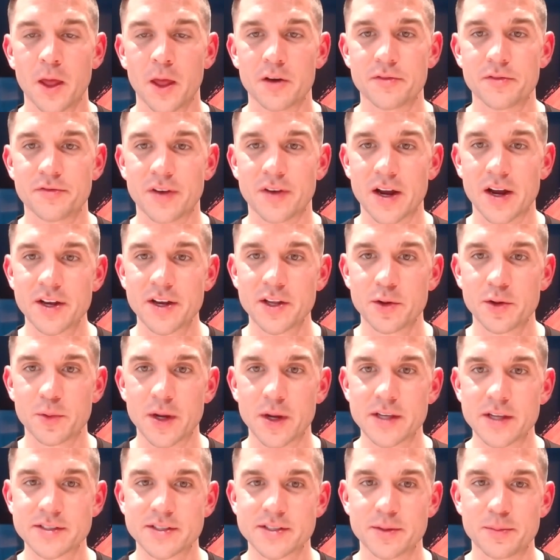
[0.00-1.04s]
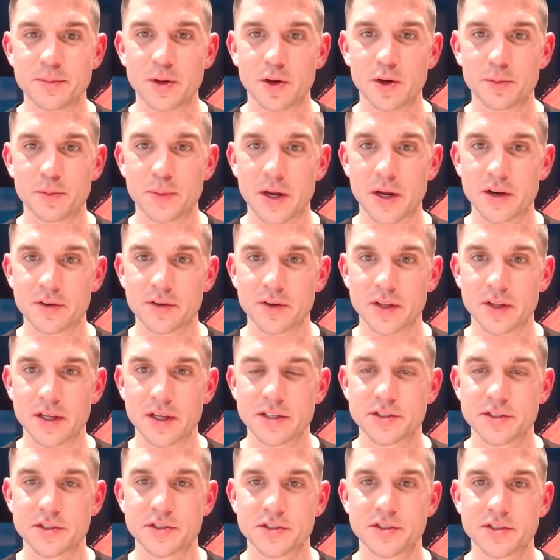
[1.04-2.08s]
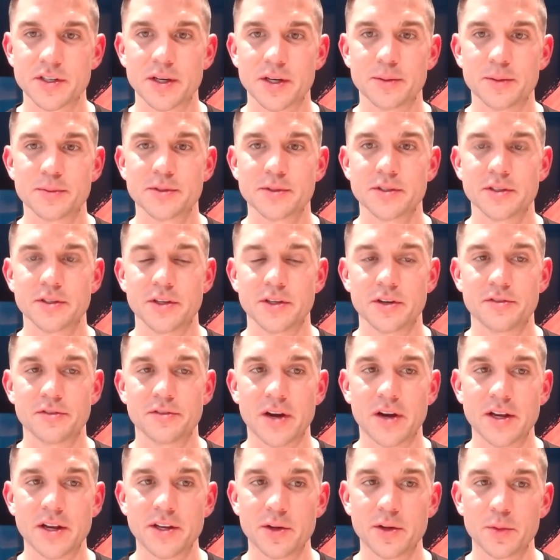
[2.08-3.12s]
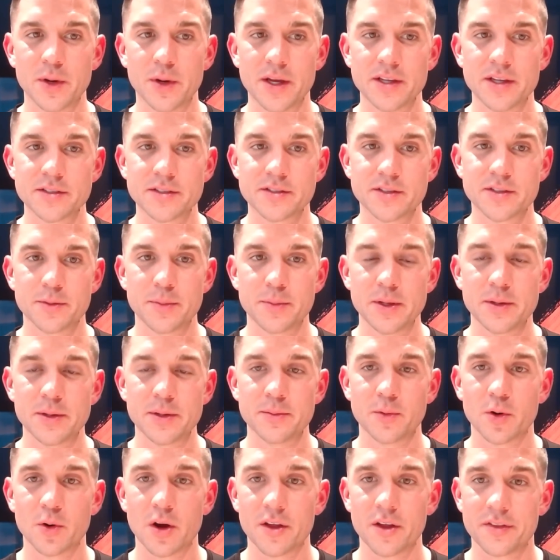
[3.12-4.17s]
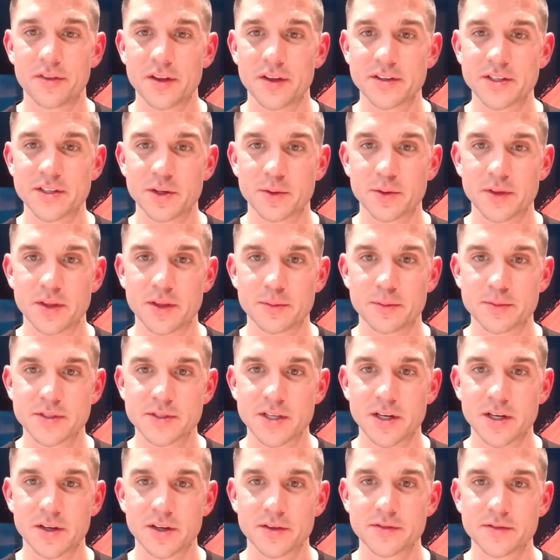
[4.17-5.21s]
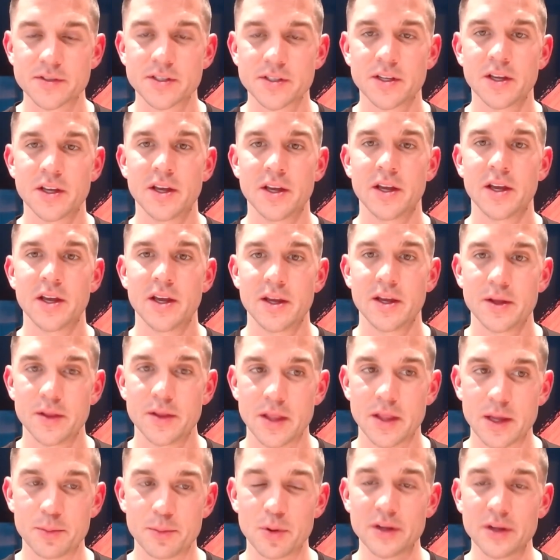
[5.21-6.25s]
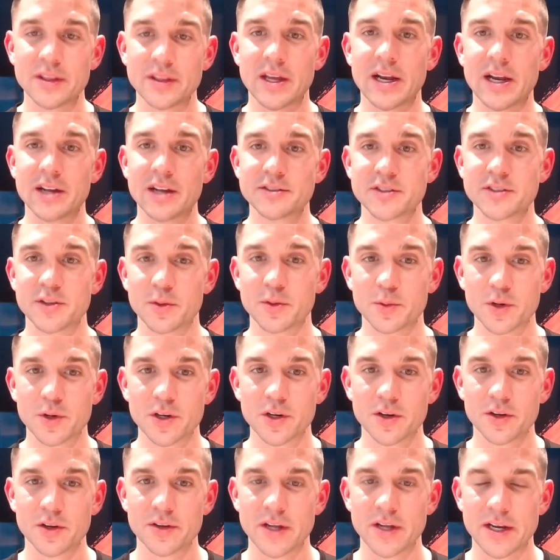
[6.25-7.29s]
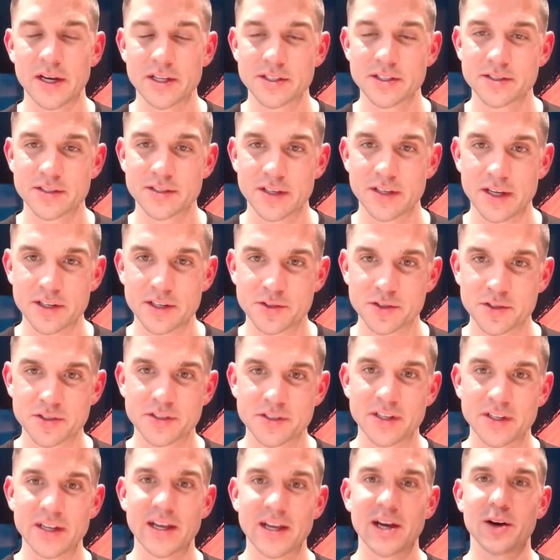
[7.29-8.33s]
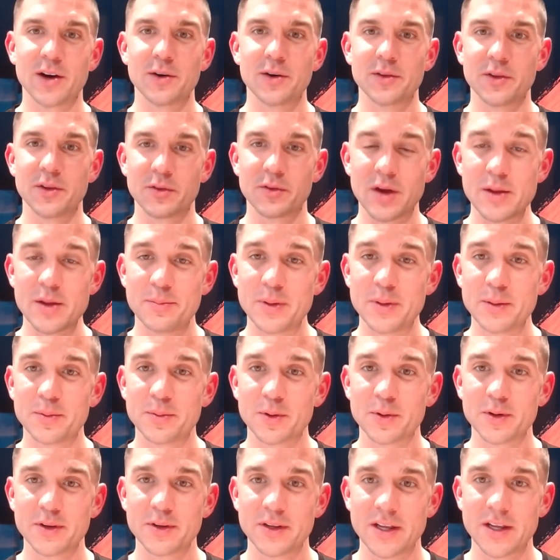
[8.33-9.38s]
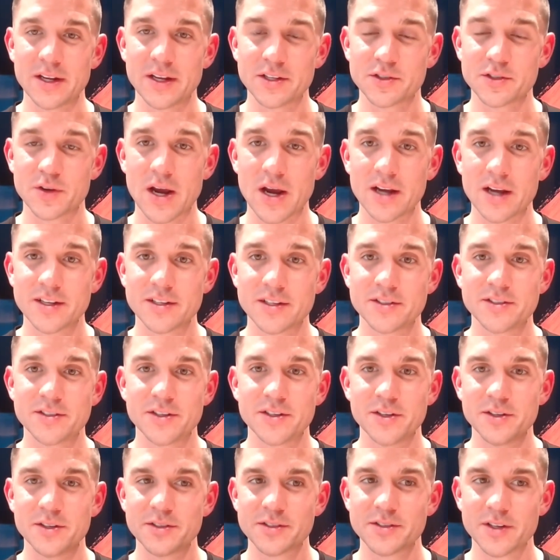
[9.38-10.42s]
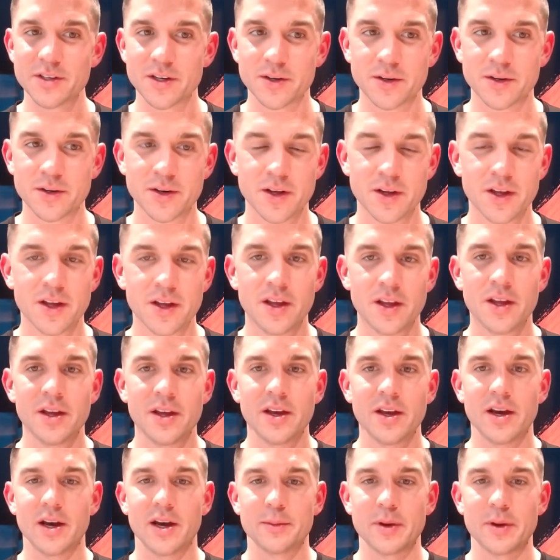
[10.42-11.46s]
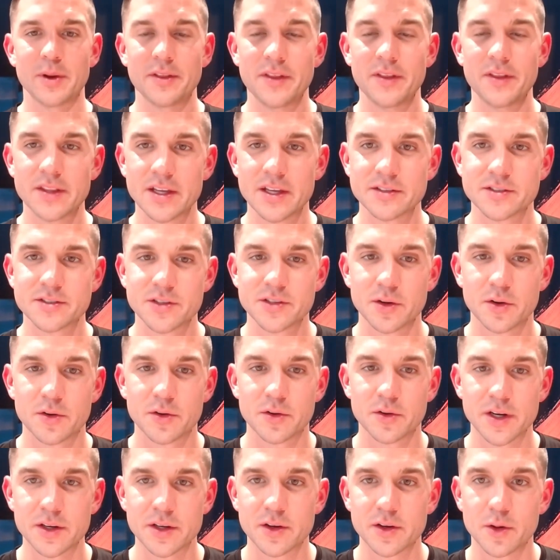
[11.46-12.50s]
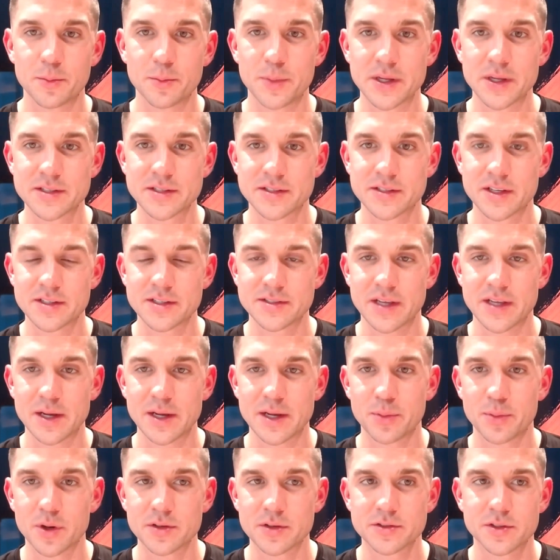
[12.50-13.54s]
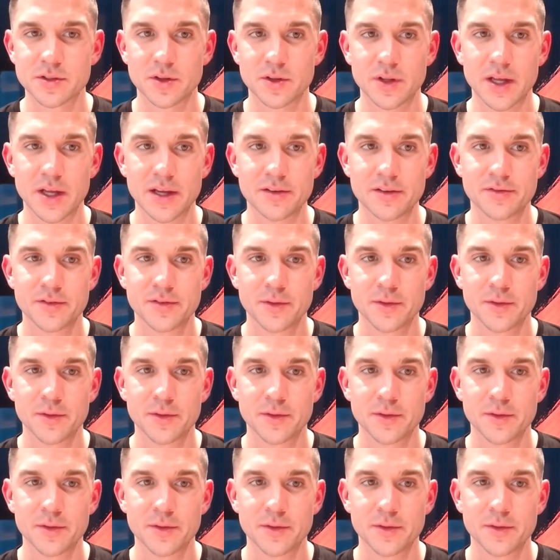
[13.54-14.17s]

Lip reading: finding ways to build better relationships, finding ways to be more authentic with themselves. They bring that out to the world, and it's interesting how the right people get attracted to you. So I think that's so critical, business and personal life.